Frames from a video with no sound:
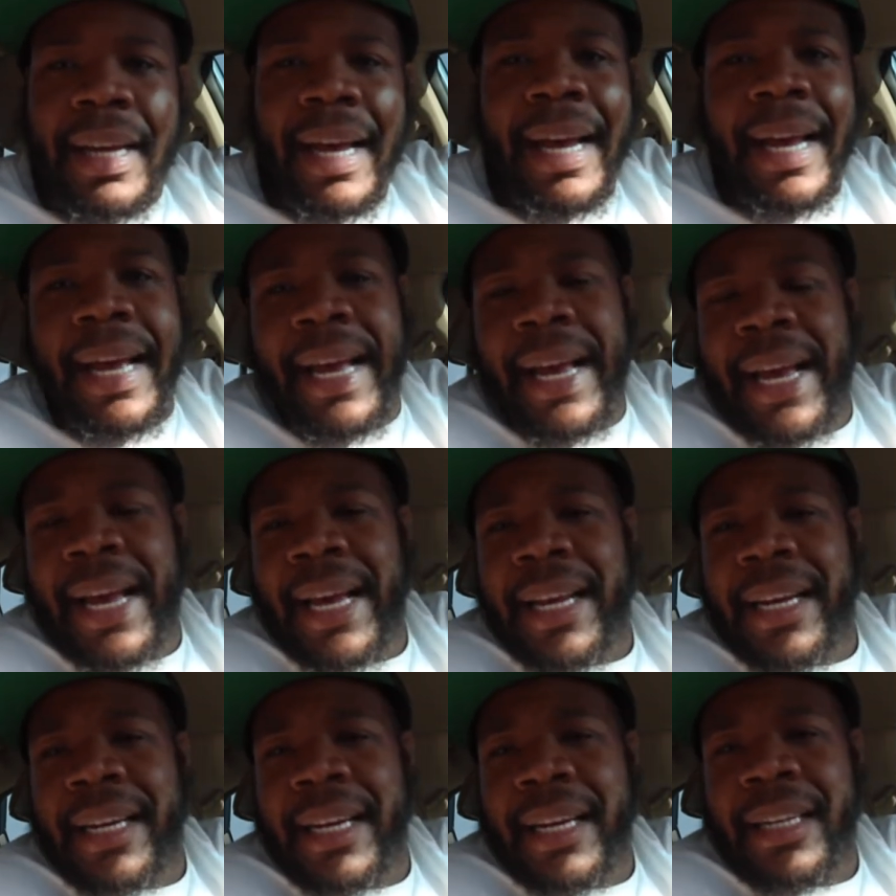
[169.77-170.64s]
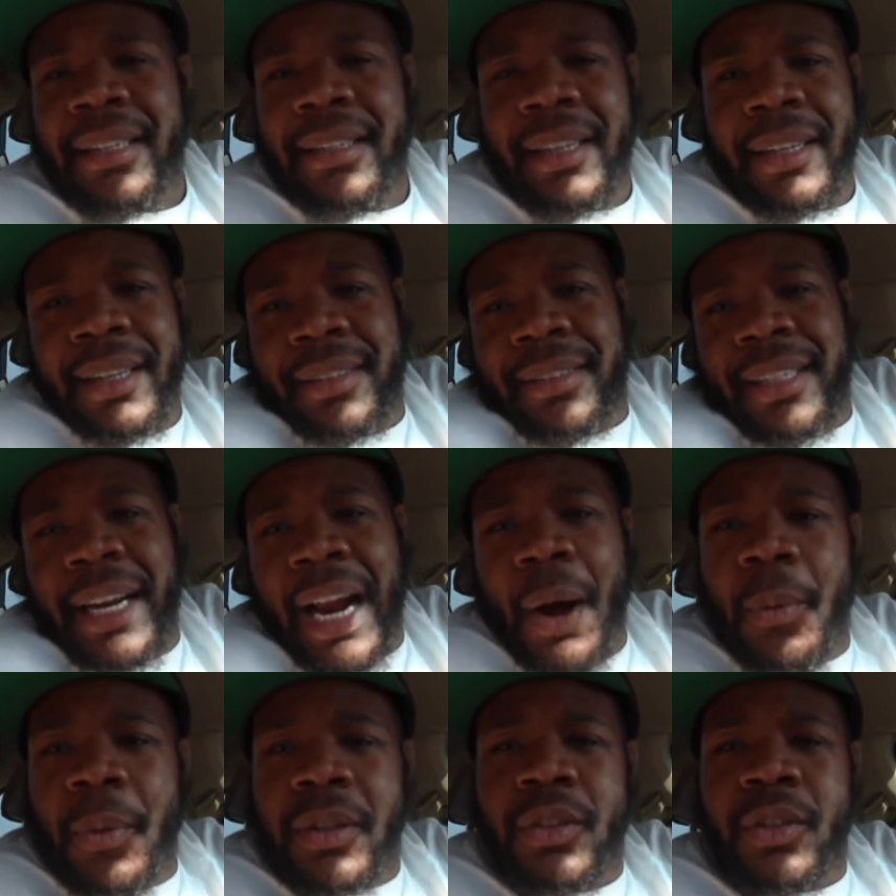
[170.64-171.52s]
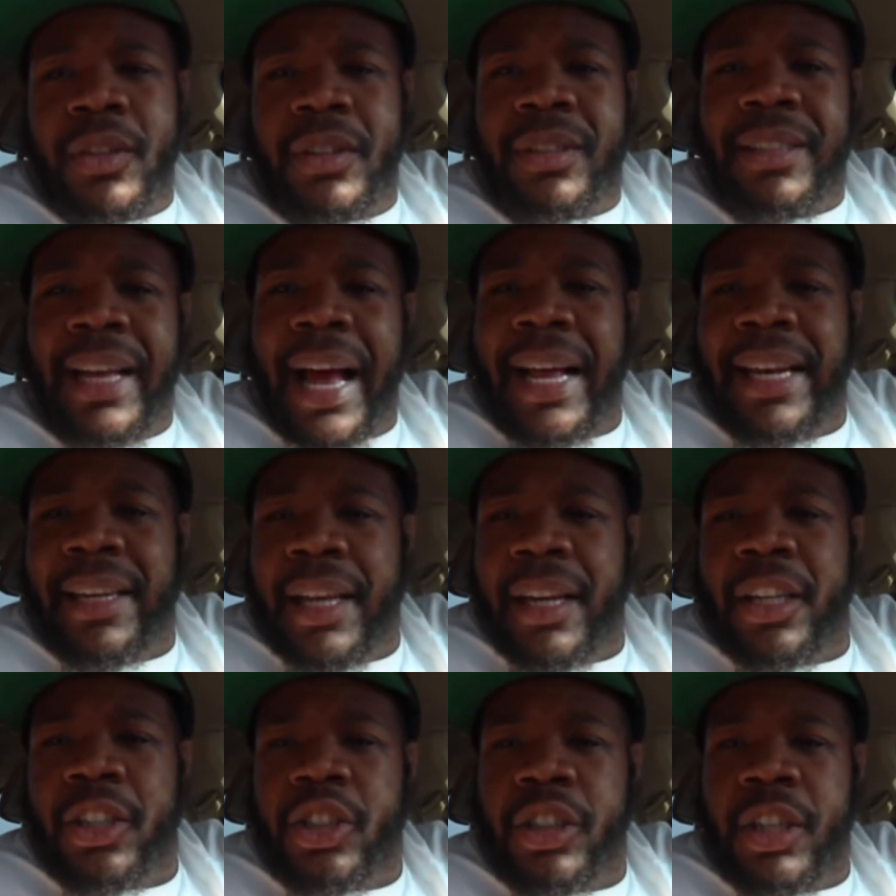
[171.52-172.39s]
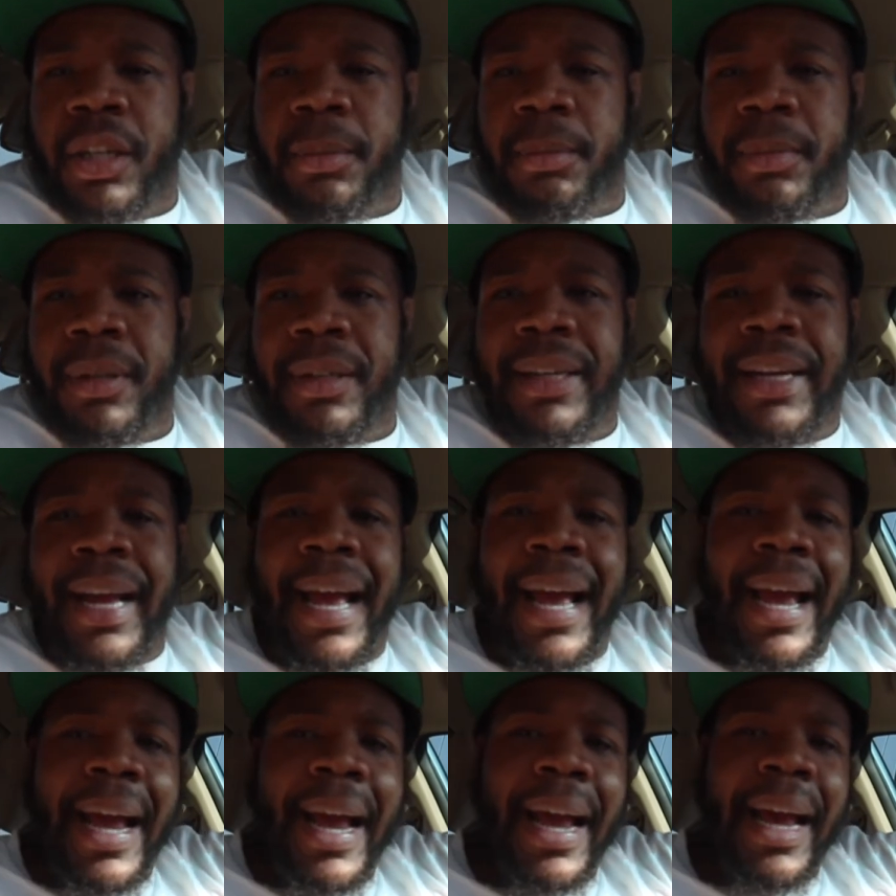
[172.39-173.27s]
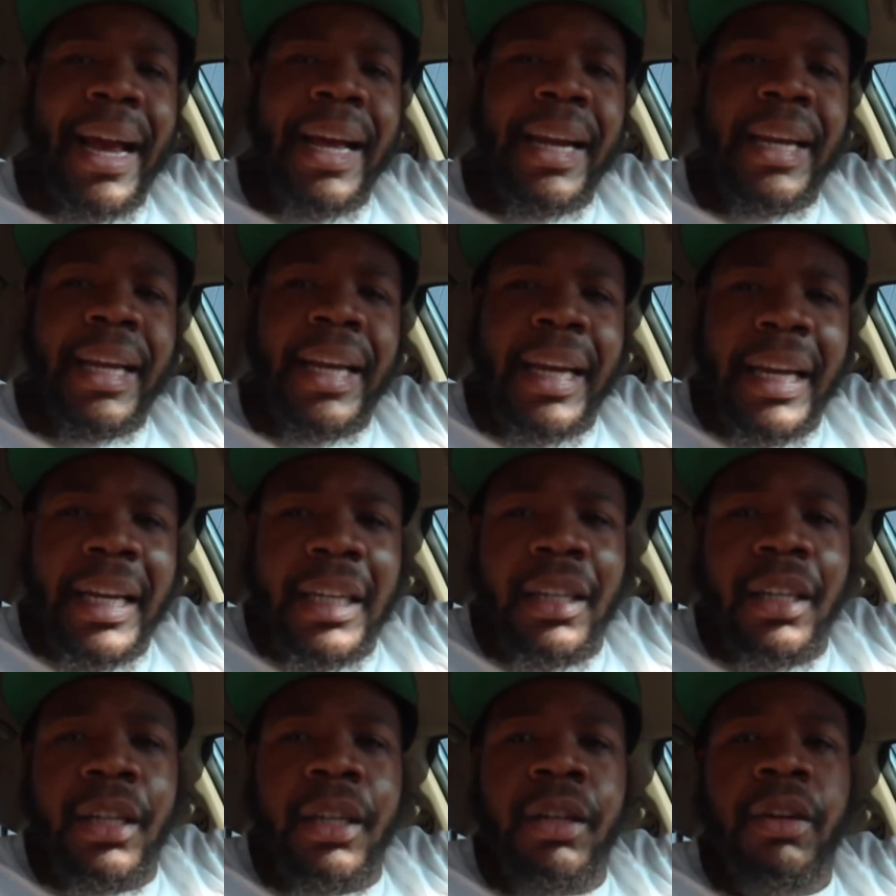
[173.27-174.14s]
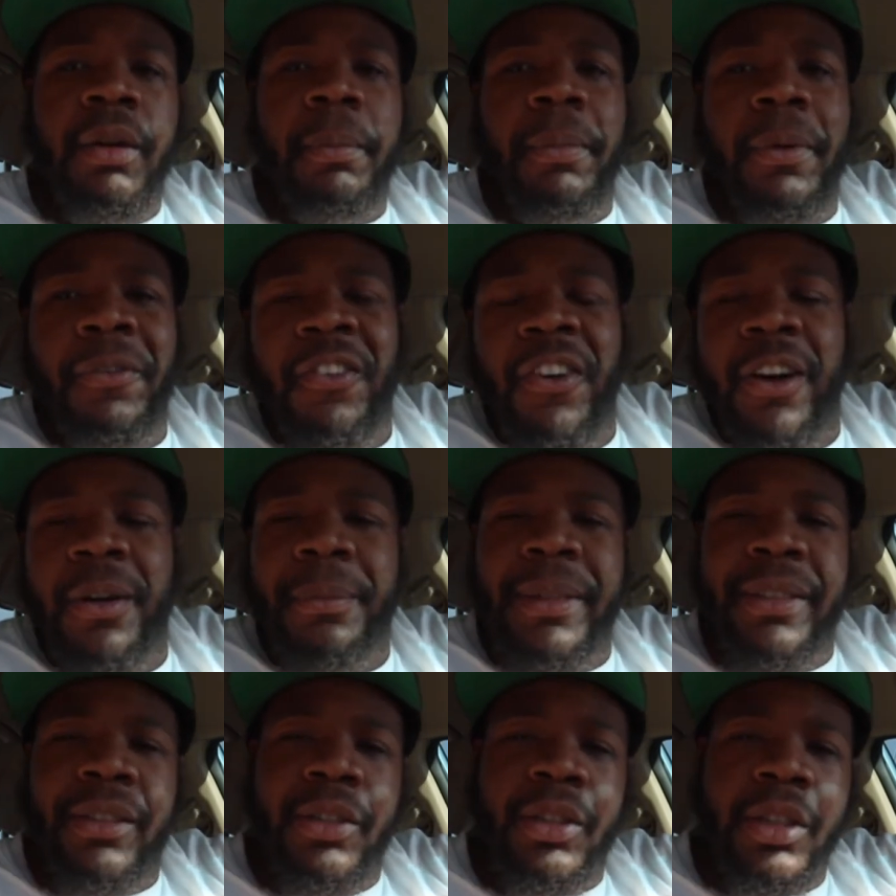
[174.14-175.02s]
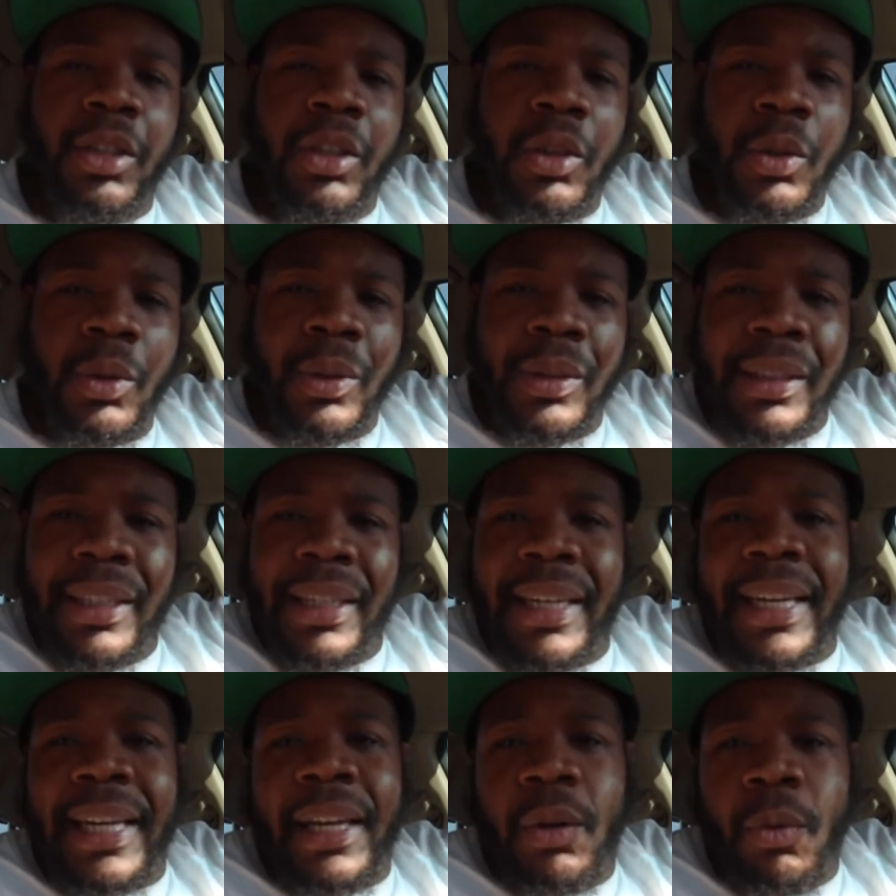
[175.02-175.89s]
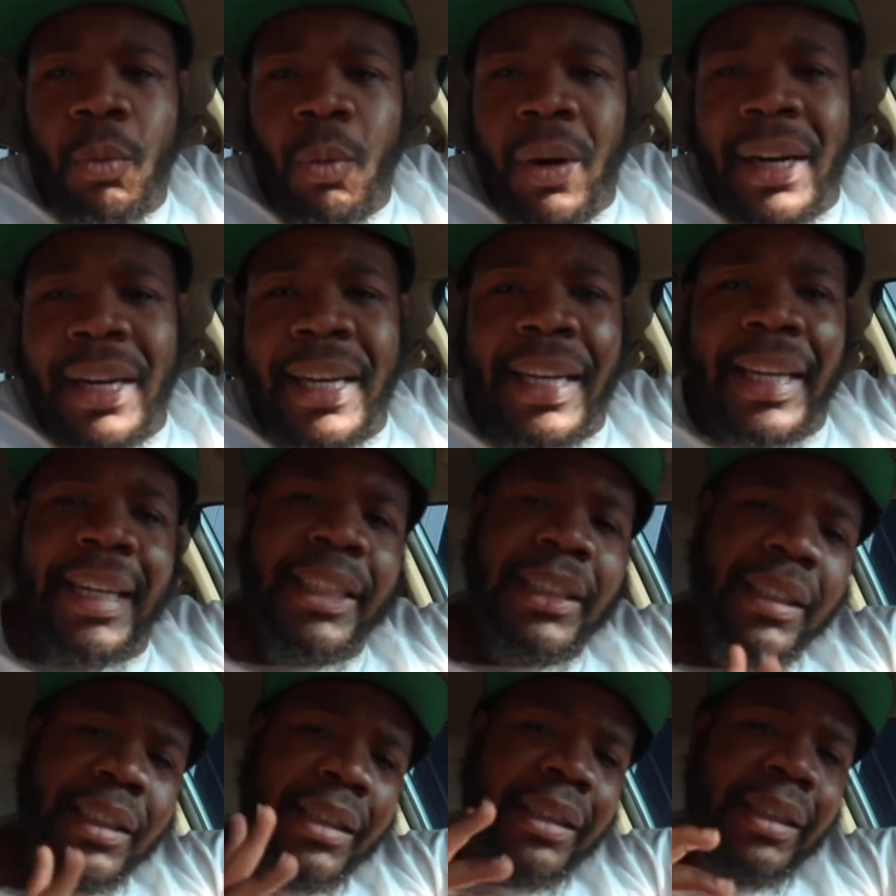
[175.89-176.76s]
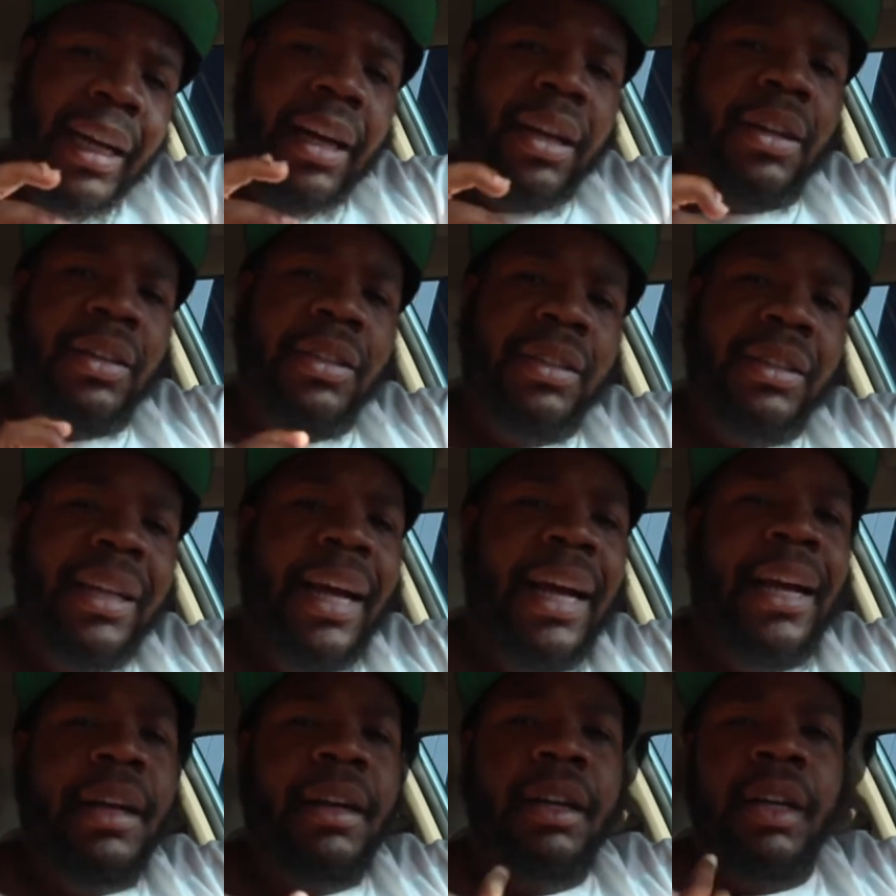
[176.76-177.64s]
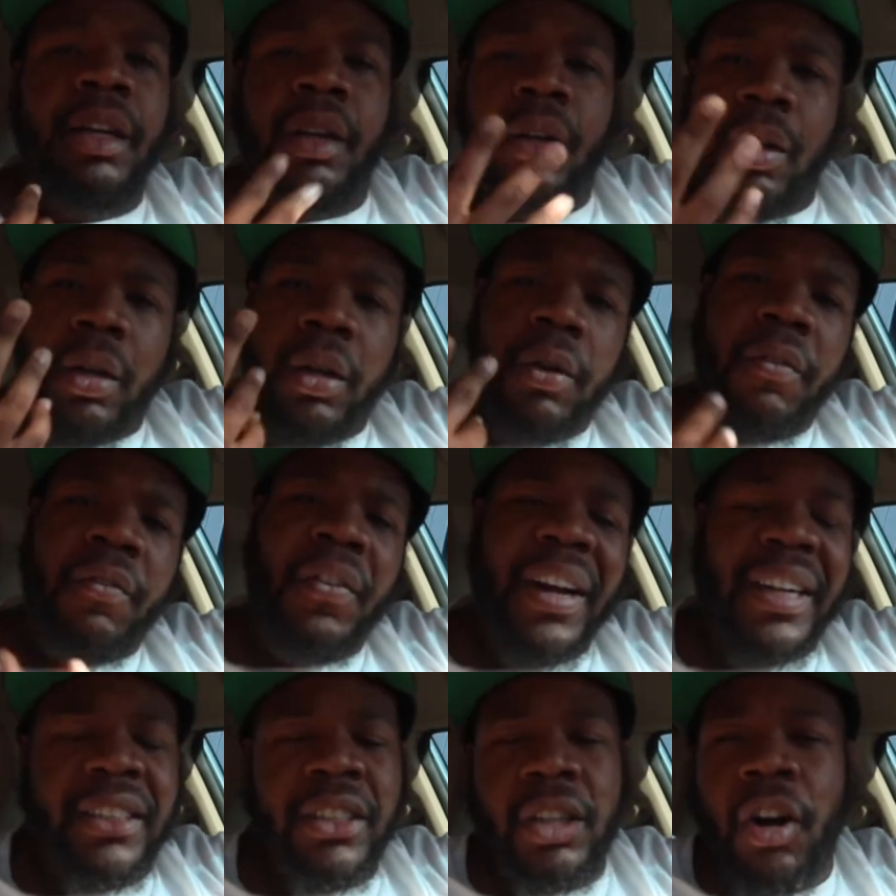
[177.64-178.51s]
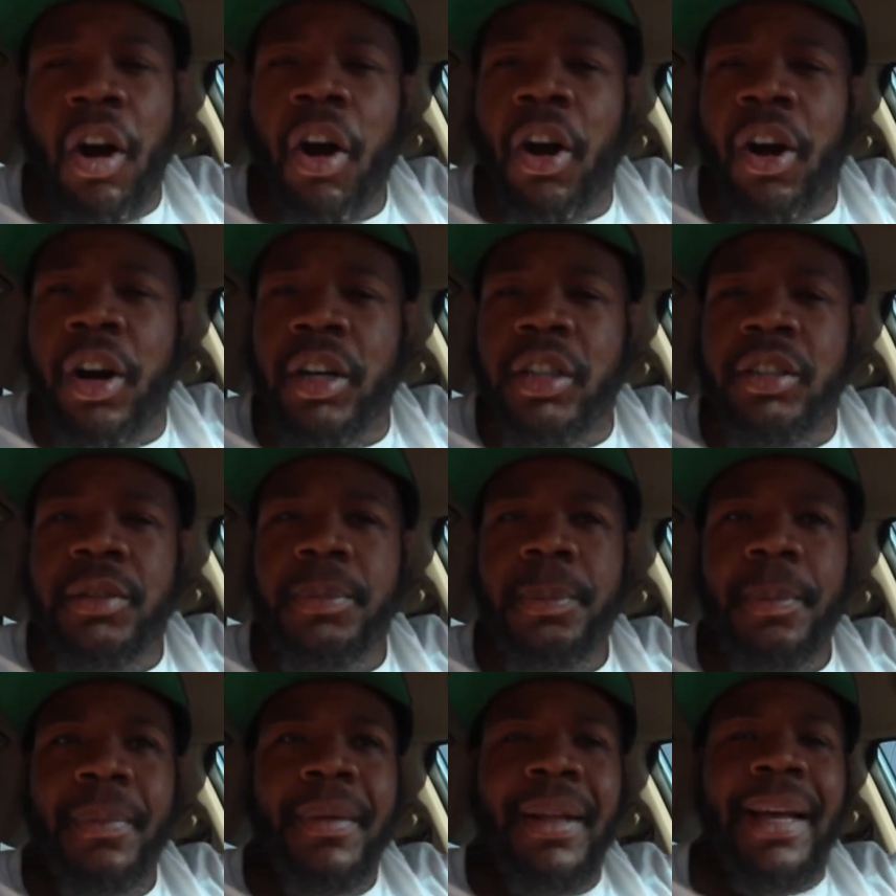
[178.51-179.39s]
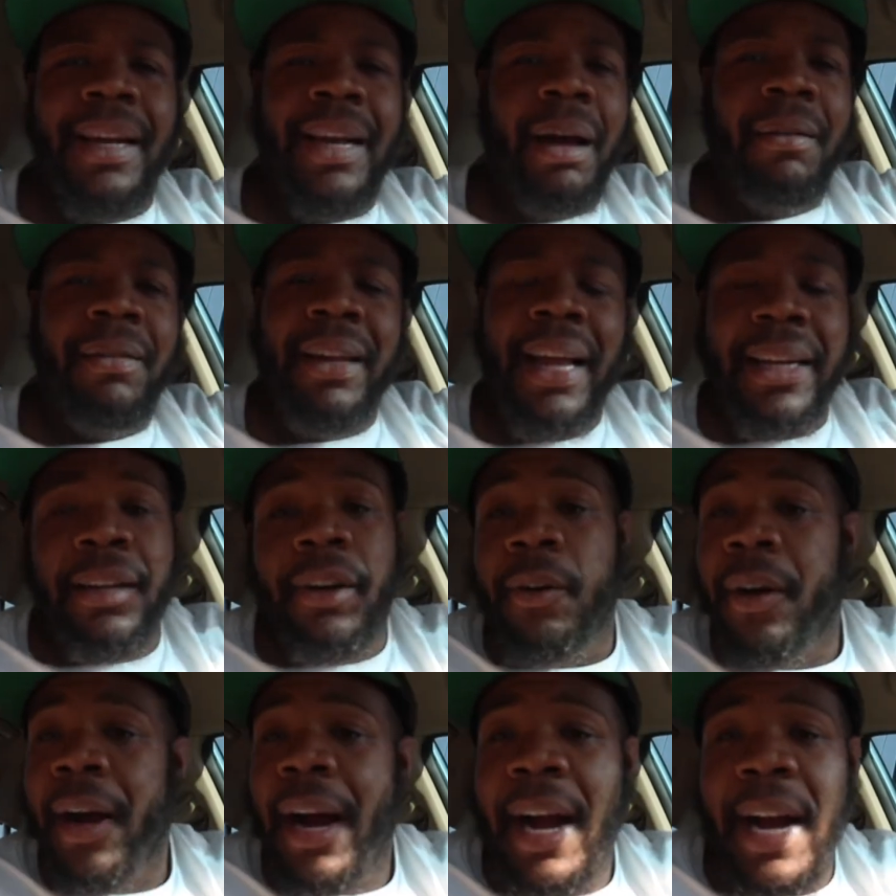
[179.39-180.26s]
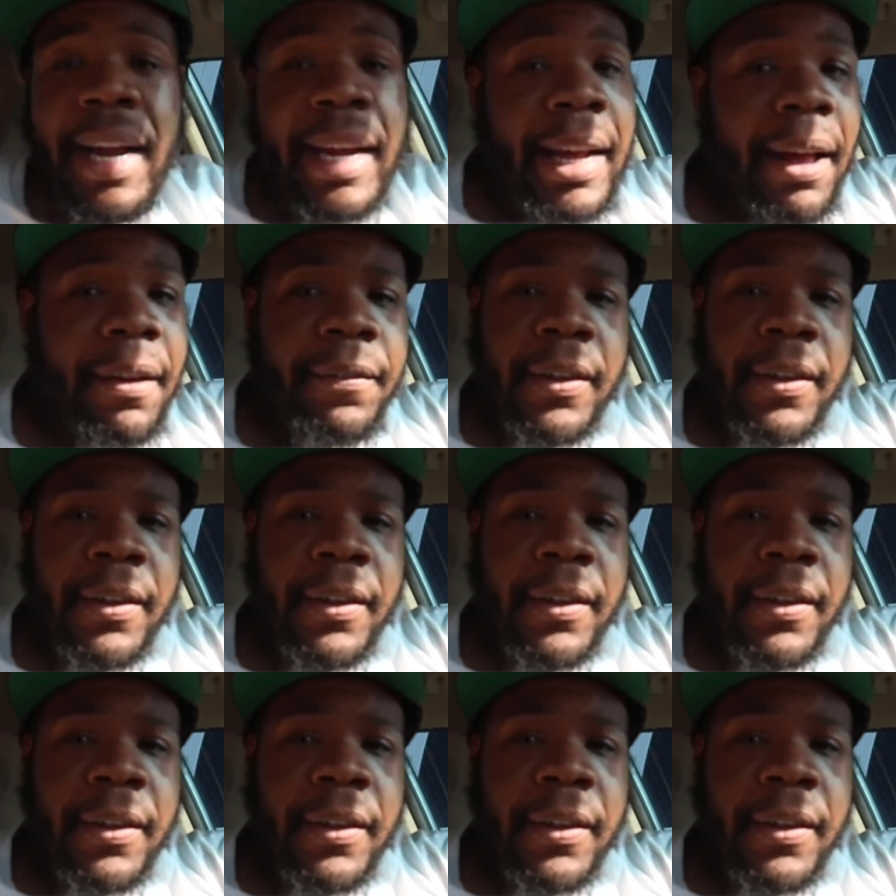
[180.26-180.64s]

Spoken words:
And like I said, I went to a side dealership and he preferred me to one of his dealers that fixed the cars. And I was like, yo, I ain't got